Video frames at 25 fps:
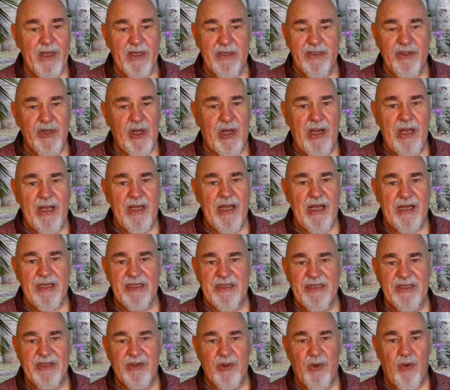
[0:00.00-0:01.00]
So I let
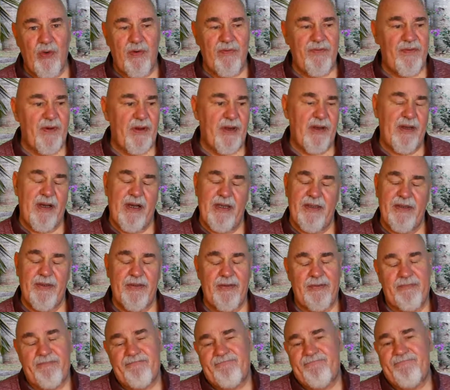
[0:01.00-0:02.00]
that soak for, I
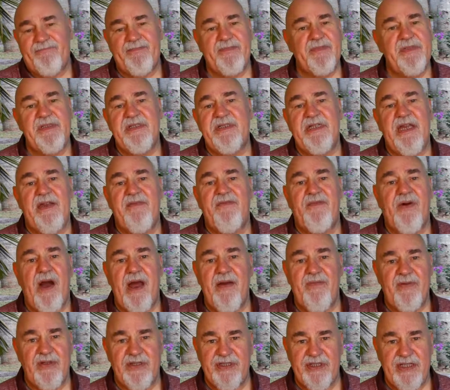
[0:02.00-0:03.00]
don't know, say
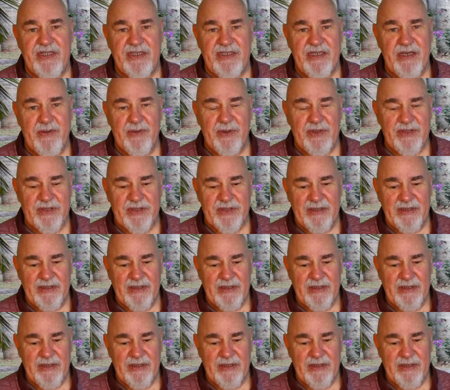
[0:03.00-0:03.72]
5 or 6 hours.